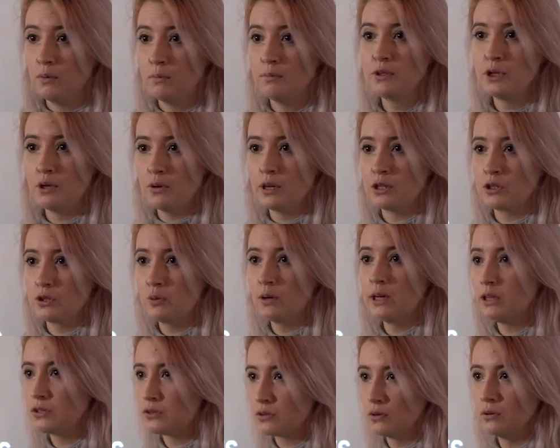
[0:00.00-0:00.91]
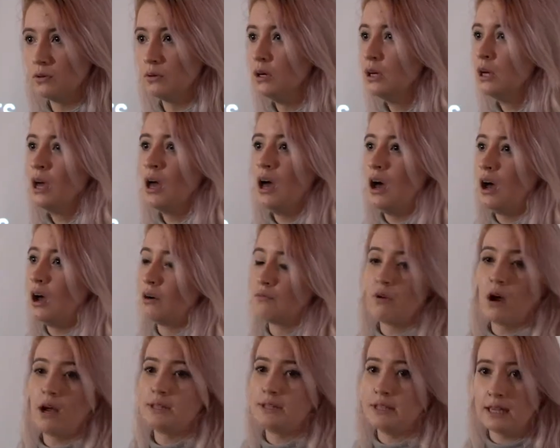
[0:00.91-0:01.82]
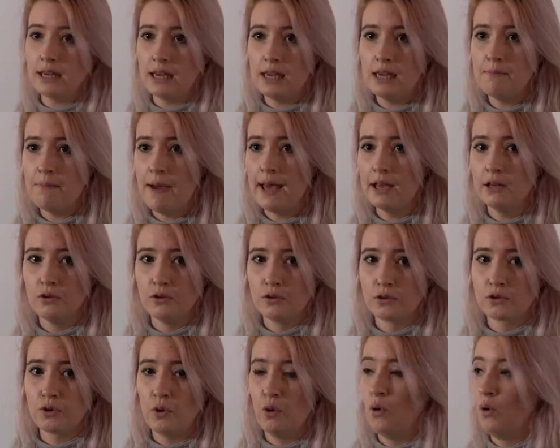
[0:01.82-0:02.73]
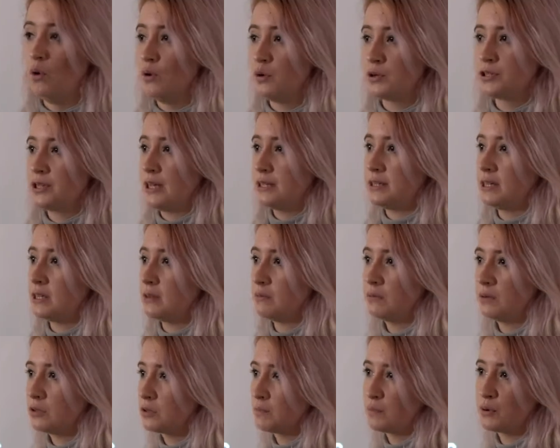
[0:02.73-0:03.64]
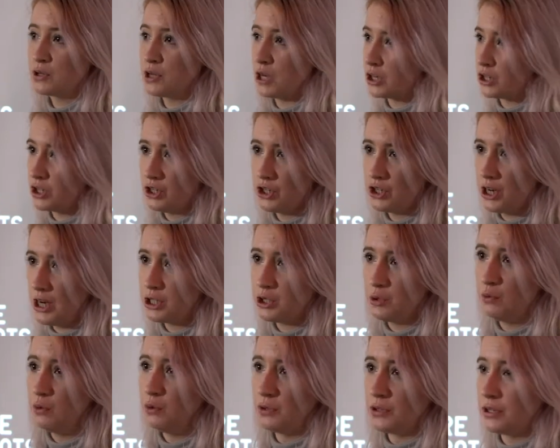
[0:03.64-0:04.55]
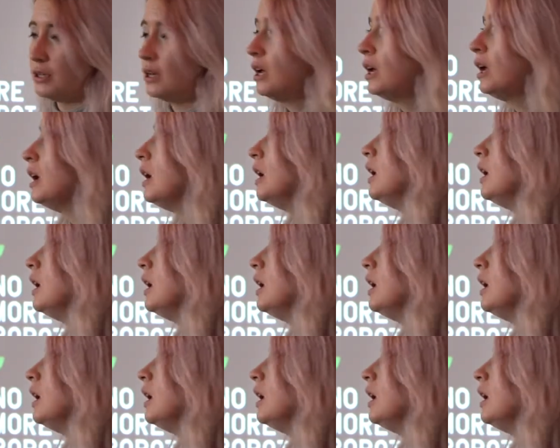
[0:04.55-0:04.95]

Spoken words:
or doing tweets or writing emails or setting production schedules. And